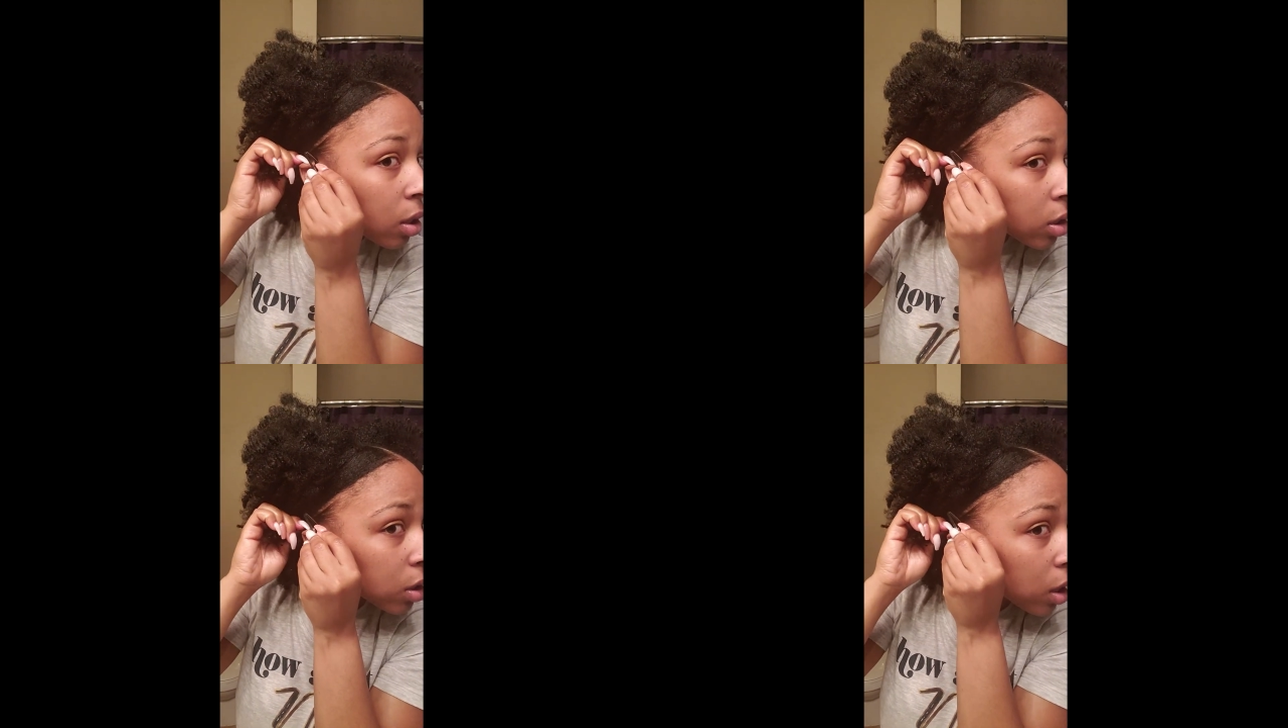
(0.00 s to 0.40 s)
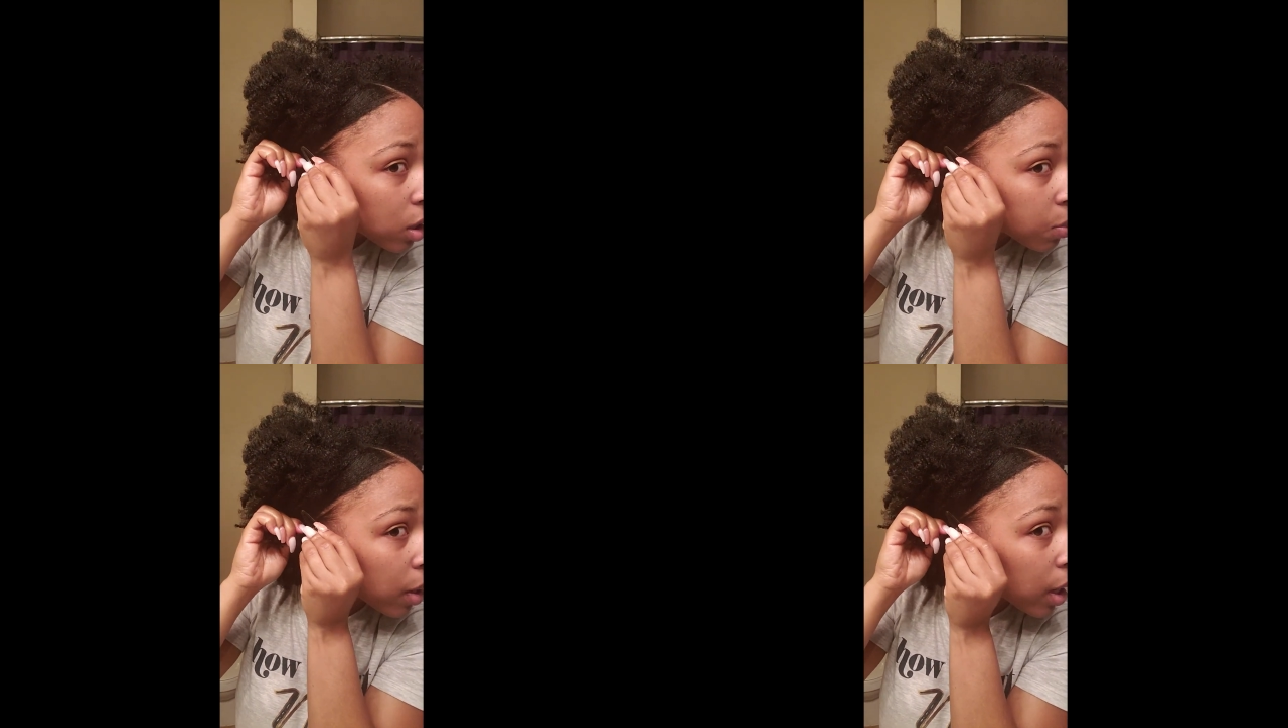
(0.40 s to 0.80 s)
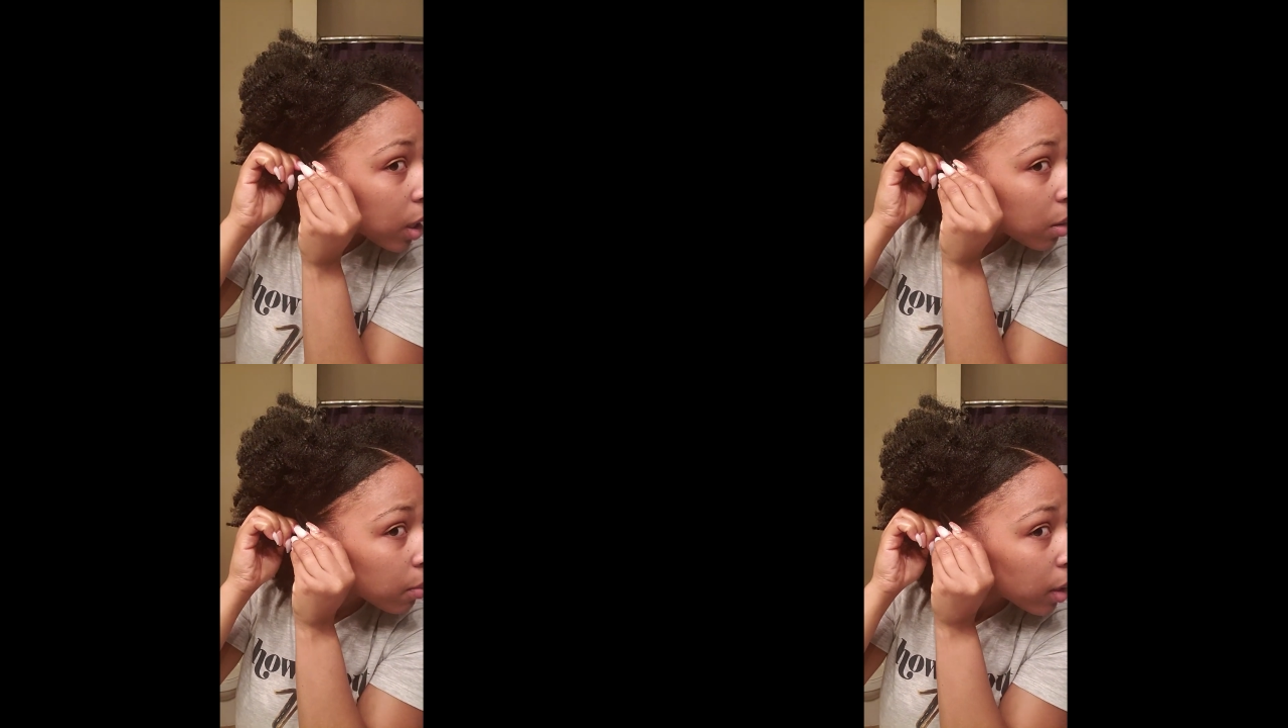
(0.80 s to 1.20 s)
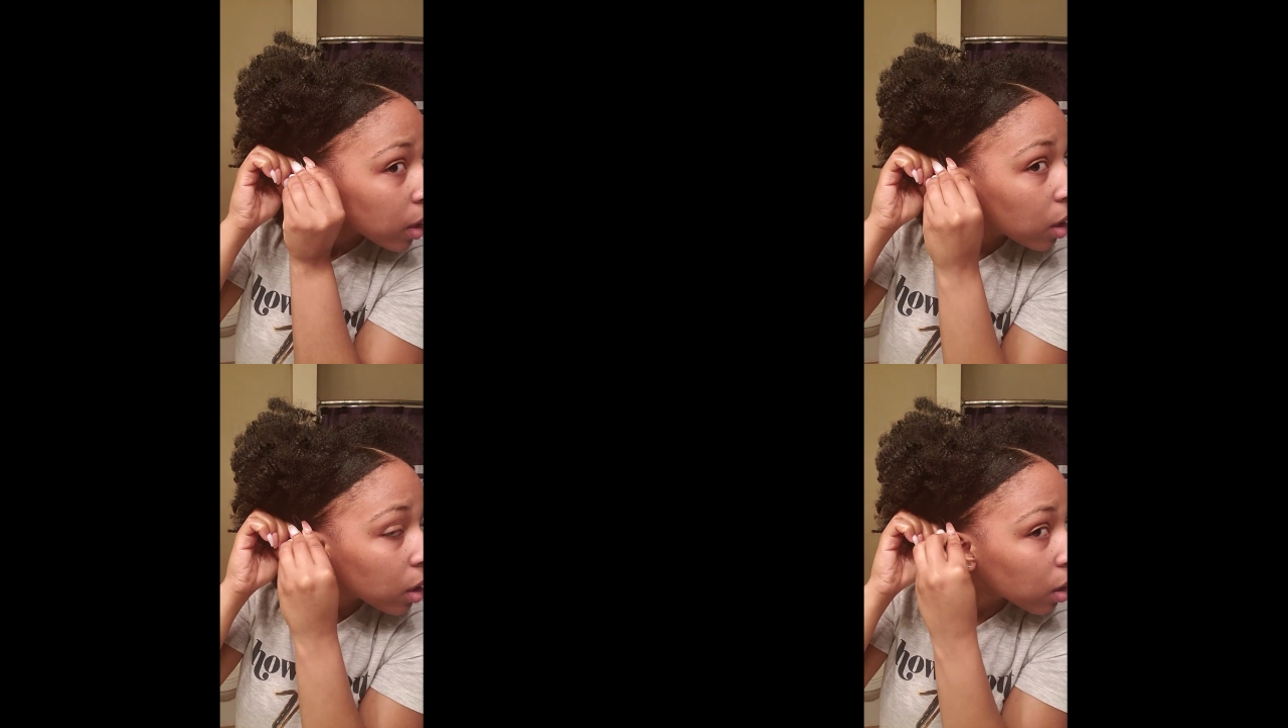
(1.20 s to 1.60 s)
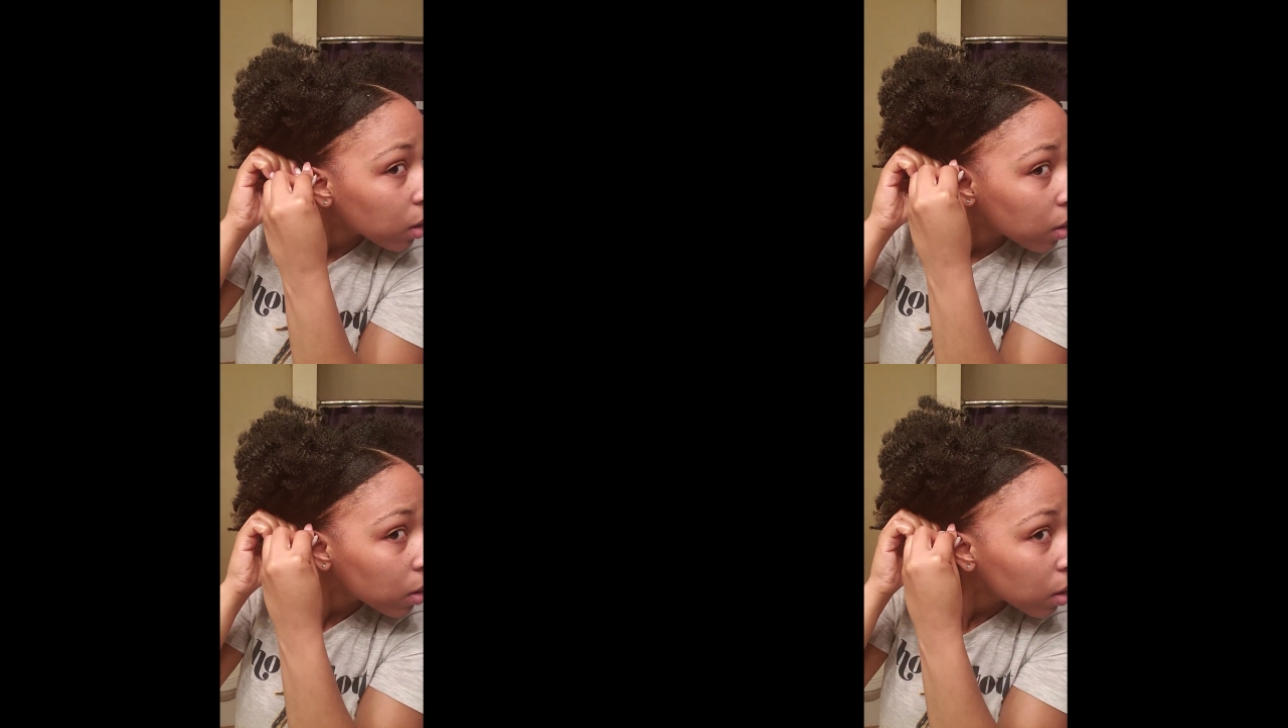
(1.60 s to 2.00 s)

so that it's behind my ear.